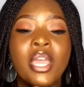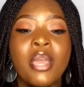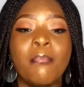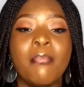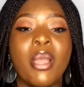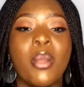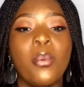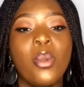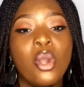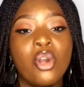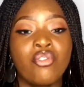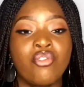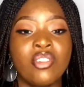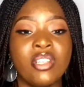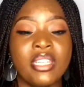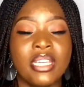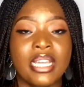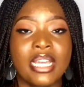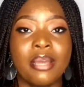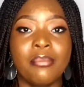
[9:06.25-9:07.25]
My way of
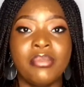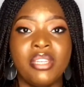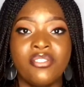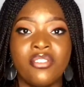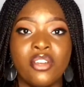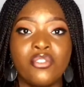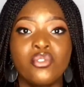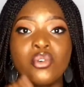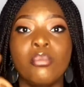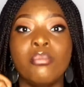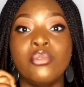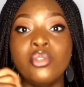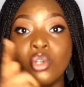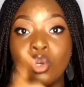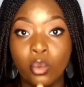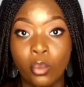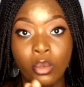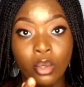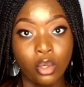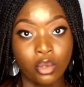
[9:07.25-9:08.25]
reading can be different from your way